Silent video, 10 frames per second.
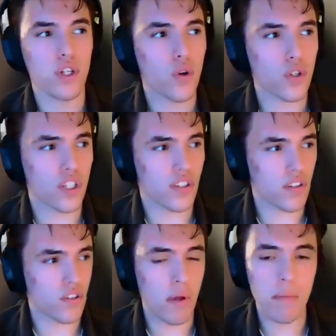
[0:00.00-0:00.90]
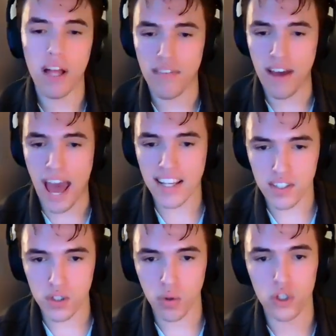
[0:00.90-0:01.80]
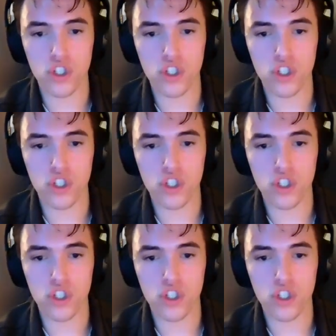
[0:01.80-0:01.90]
resources do people have access to,